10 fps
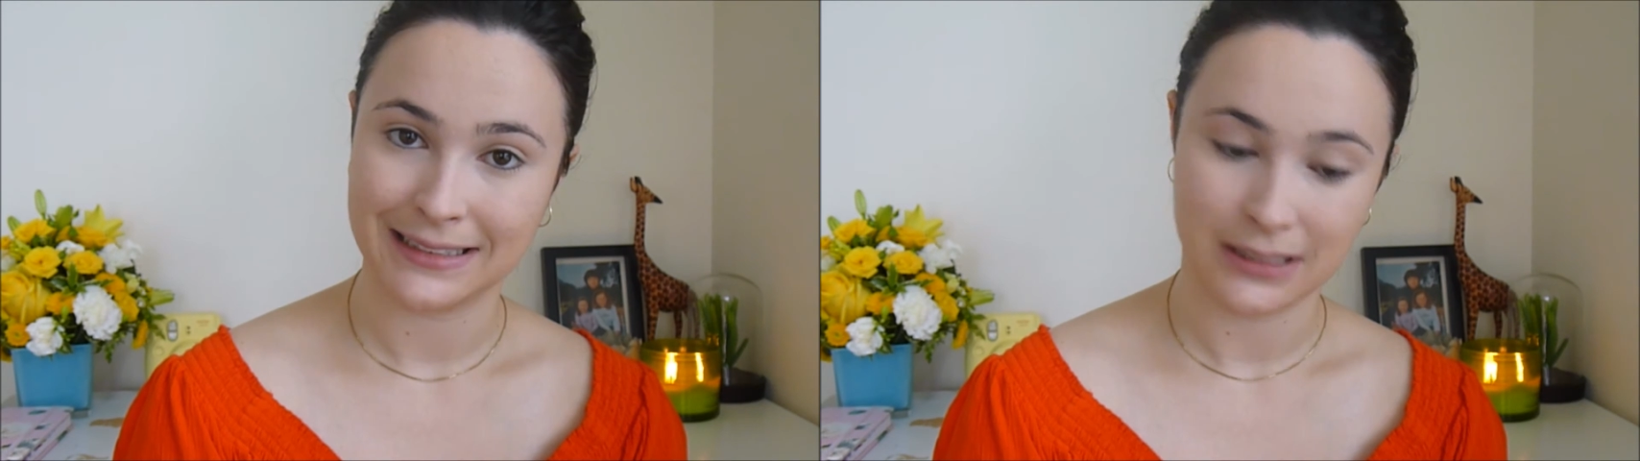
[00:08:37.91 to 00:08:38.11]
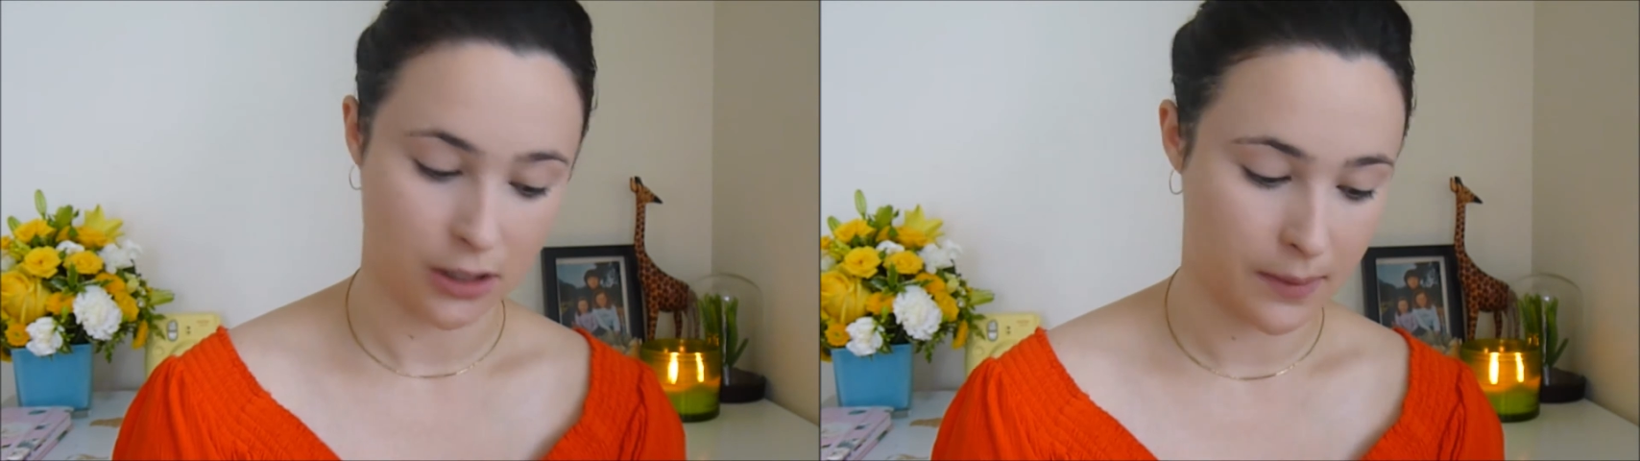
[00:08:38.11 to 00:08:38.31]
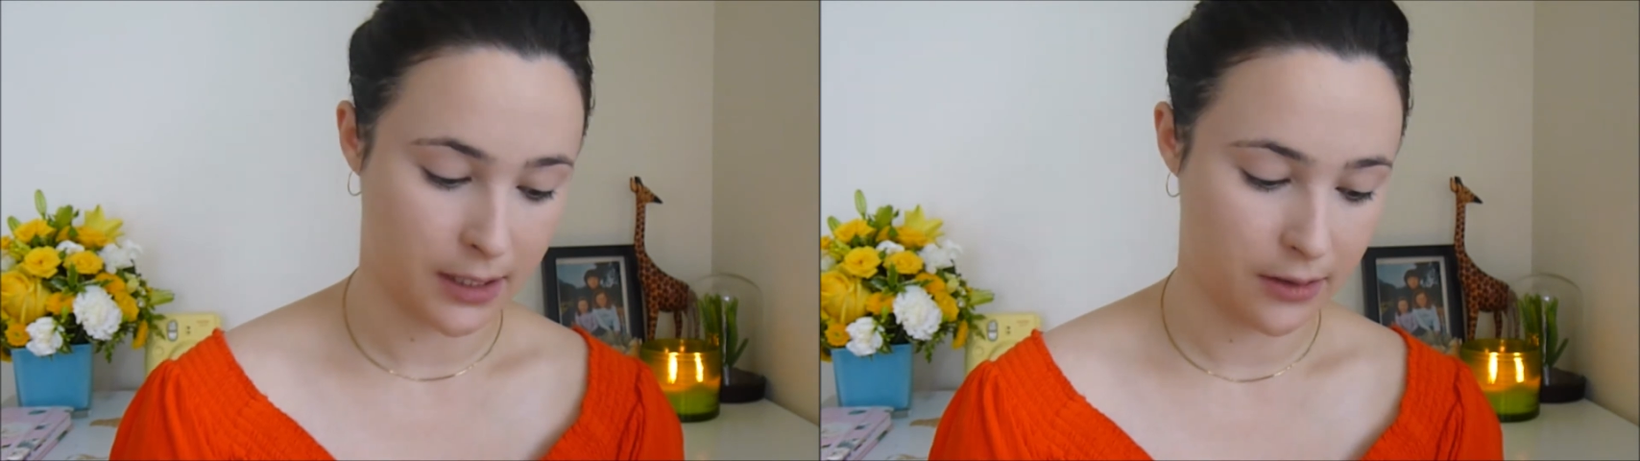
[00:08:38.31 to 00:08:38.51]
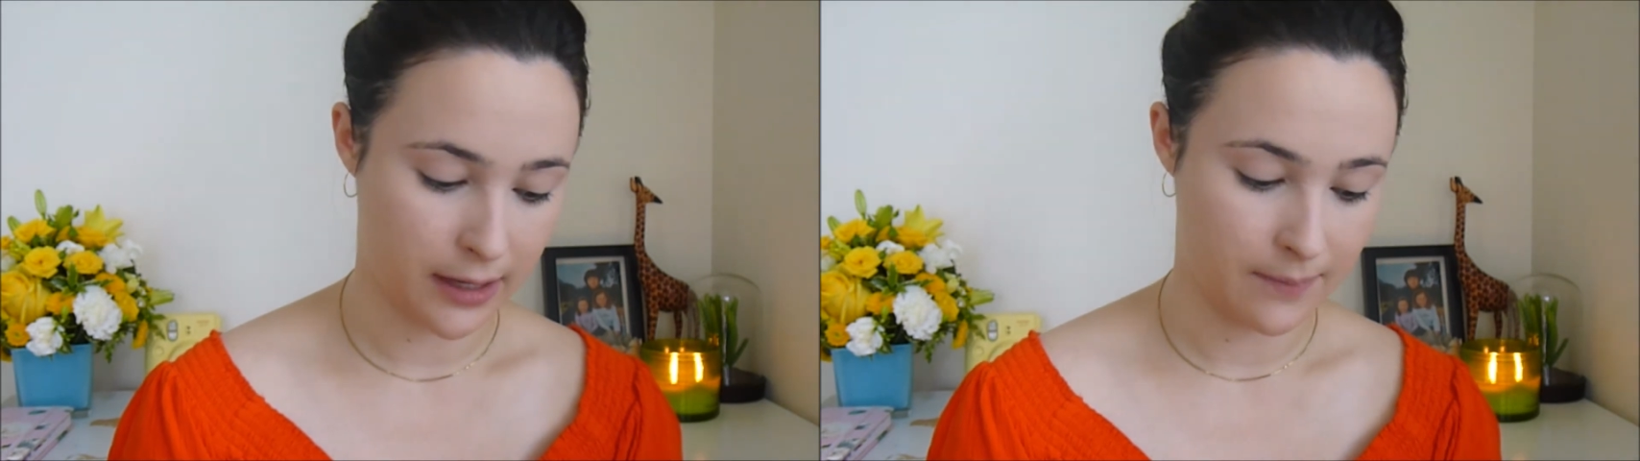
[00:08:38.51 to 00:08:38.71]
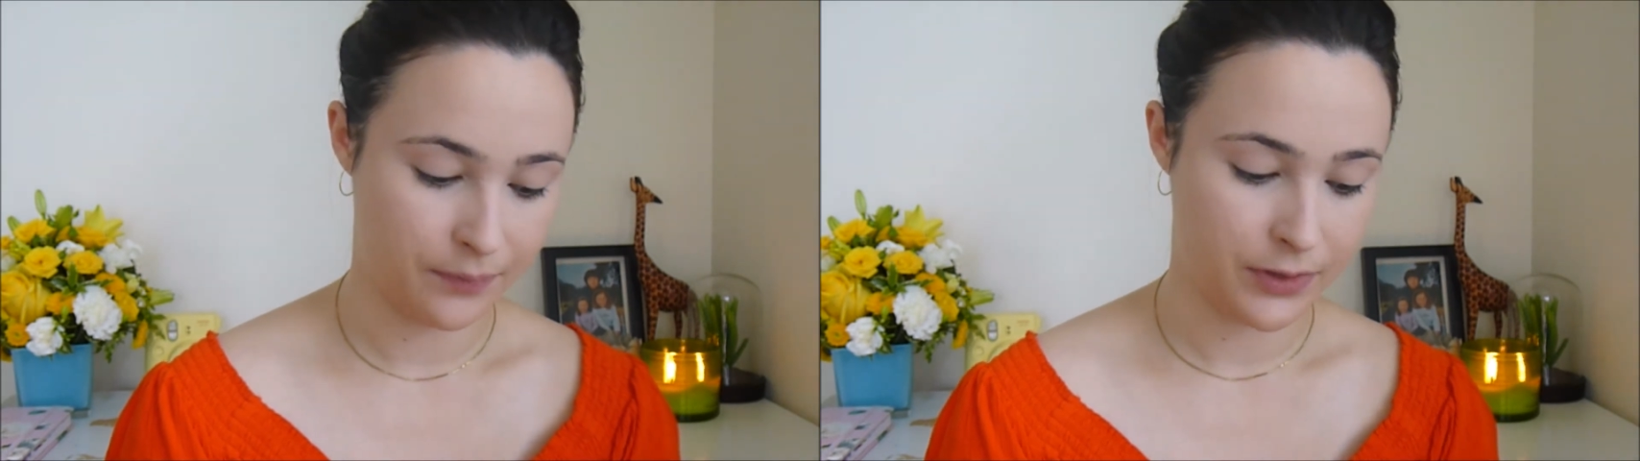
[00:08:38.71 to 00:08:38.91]
So I'm going to do
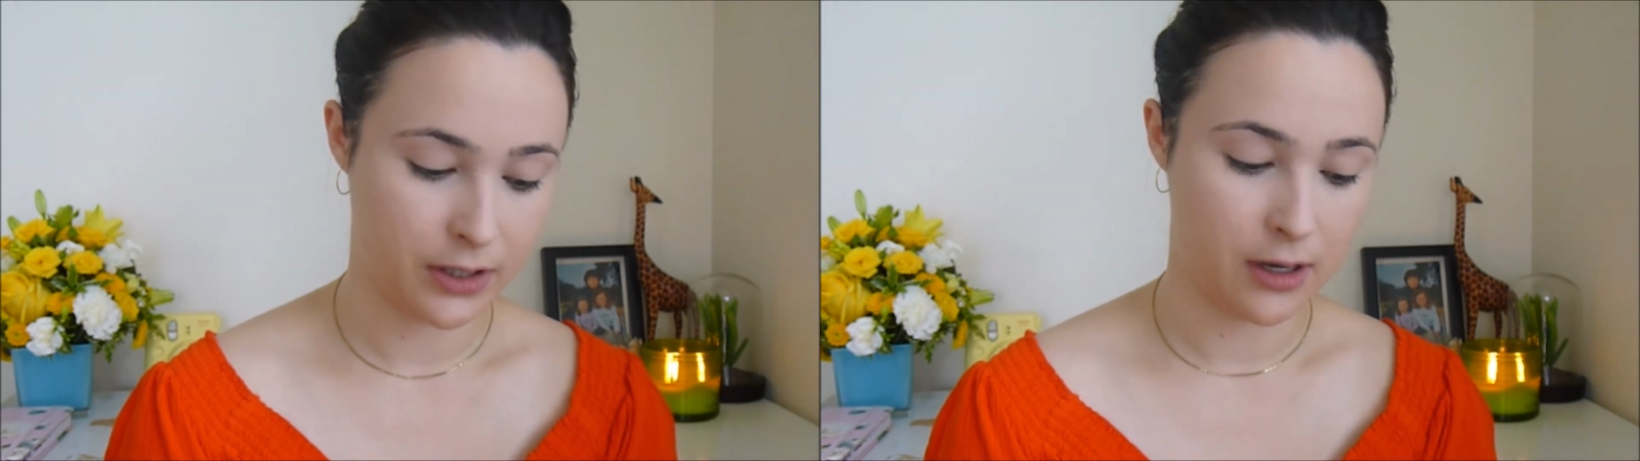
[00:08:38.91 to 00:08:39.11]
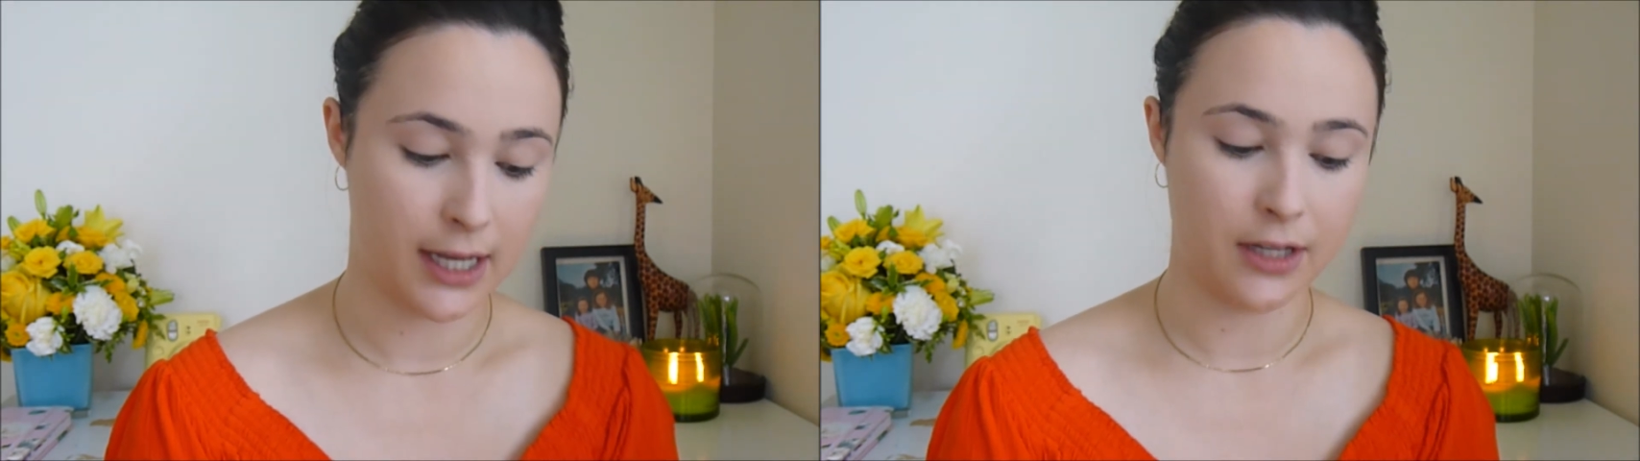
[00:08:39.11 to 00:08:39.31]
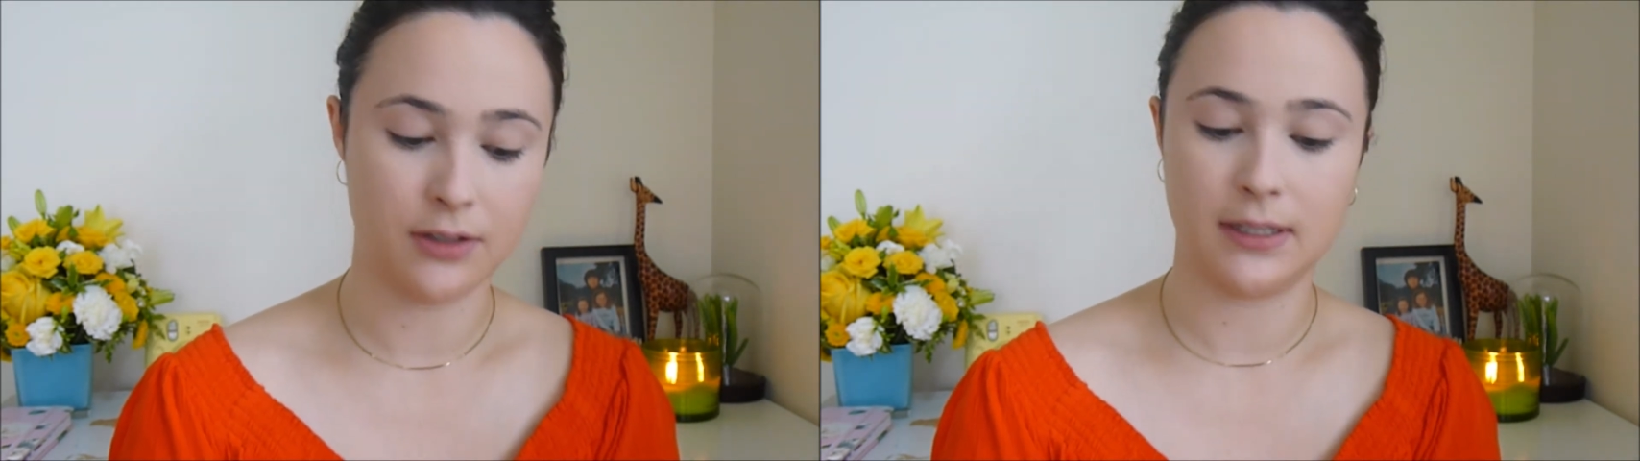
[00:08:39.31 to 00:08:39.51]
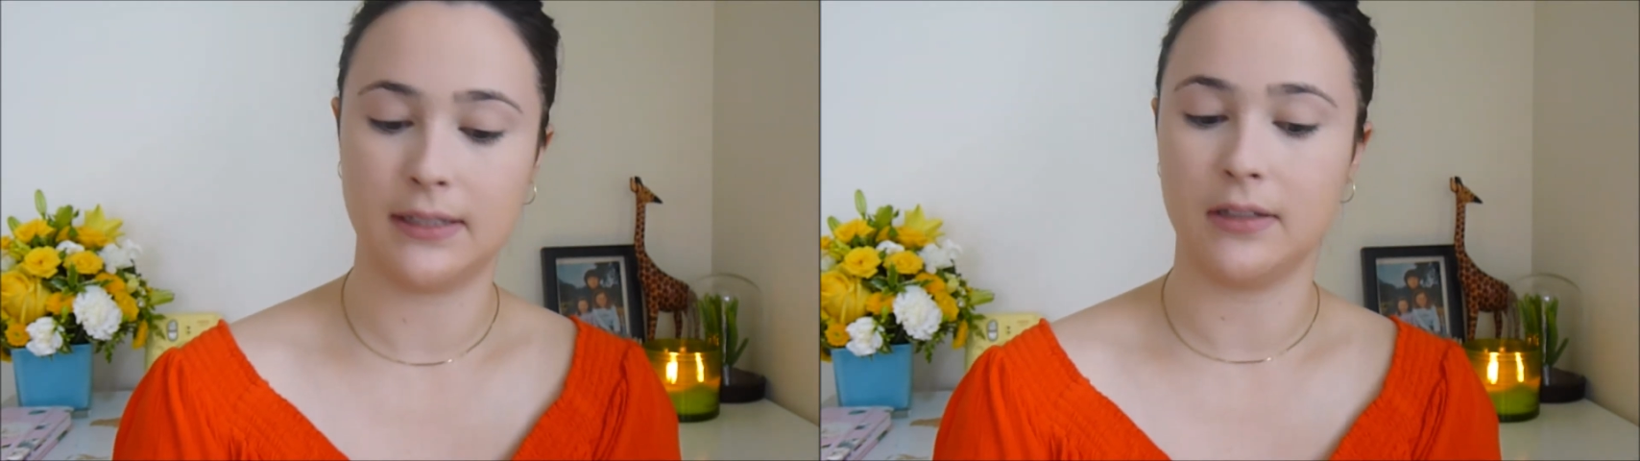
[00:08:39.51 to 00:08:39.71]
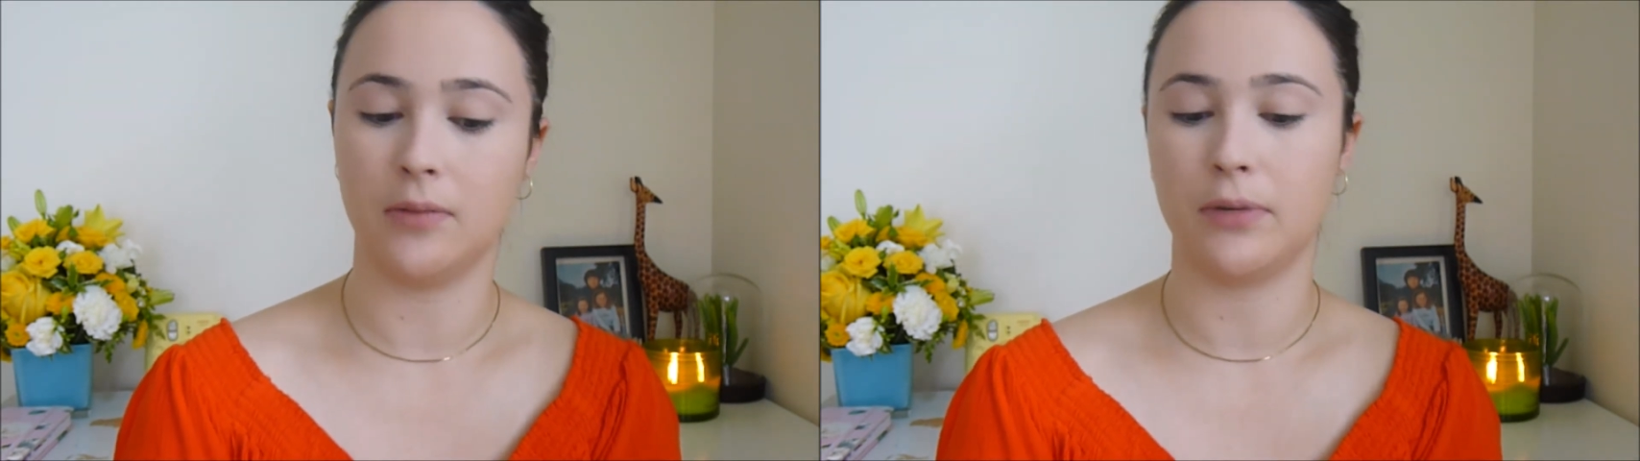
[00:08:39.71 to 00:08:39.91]
that. So I use
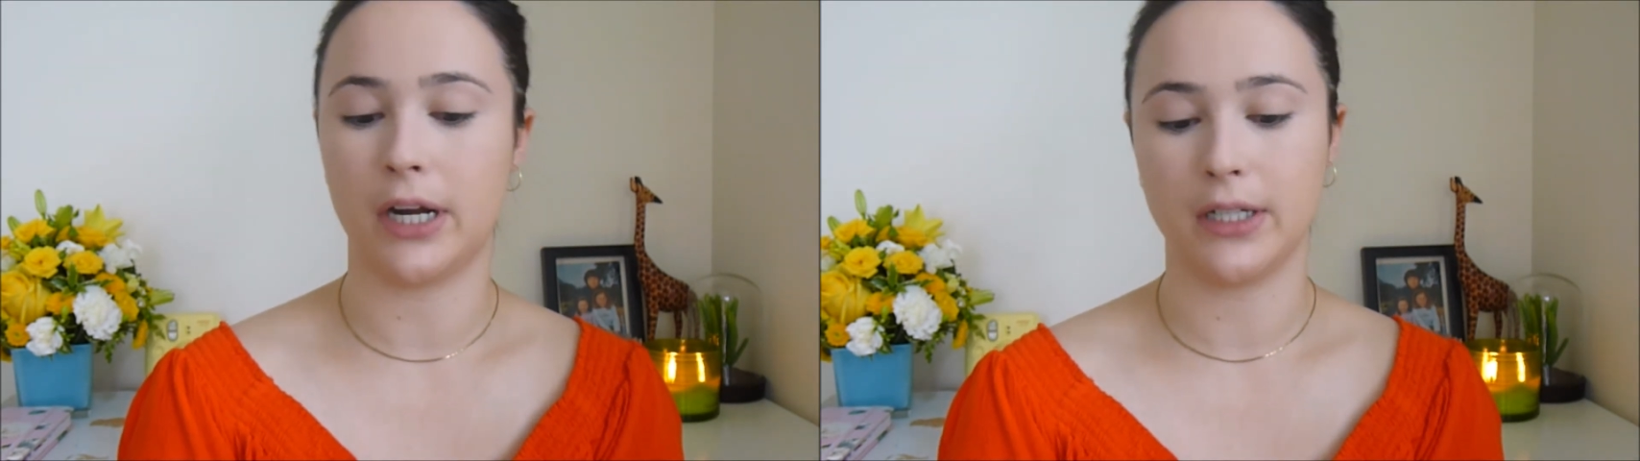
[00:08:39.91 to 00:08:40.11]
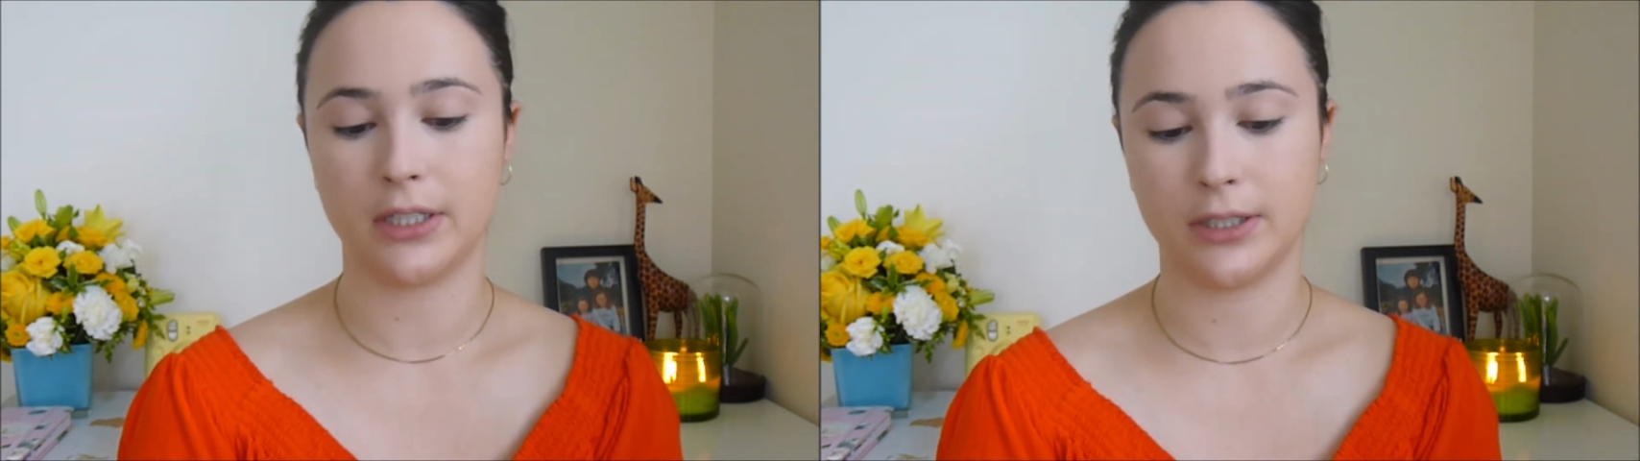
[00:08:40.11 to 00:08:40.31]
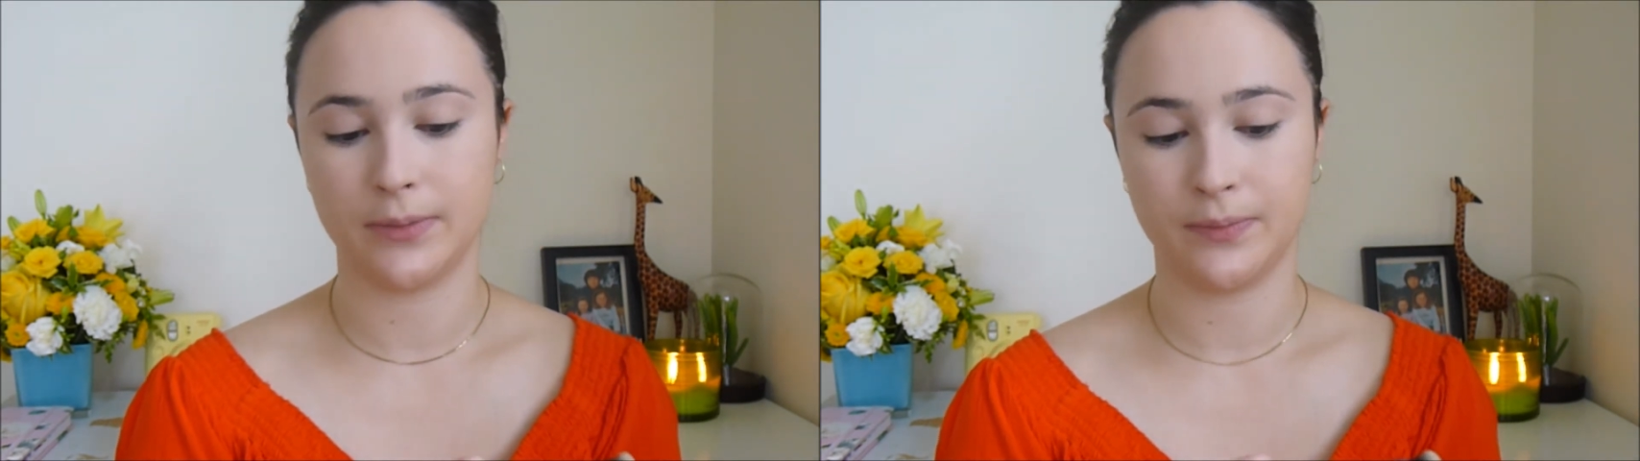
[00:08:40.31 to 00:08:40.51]
this little brush.